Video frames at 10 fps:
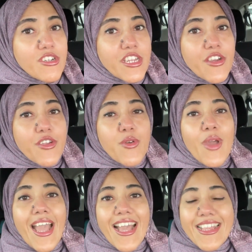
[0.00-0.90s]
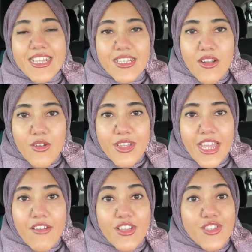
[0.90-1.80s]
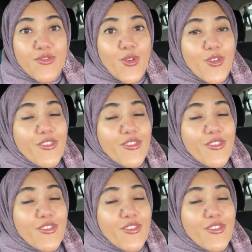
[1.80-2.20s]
Ontario and the surrounding areas of York